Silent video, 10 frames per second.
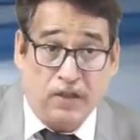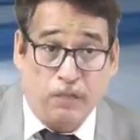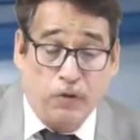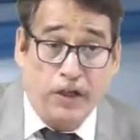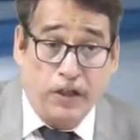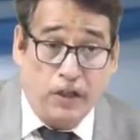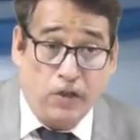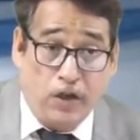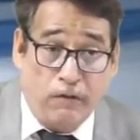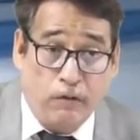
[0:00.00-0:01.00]
provided you
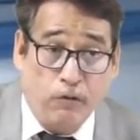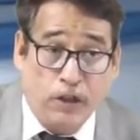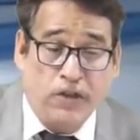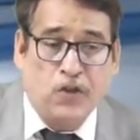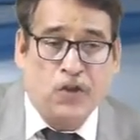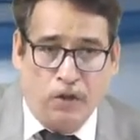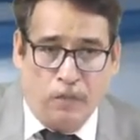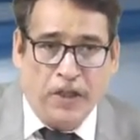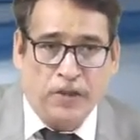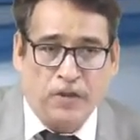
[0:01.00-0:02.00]
have a very strong base.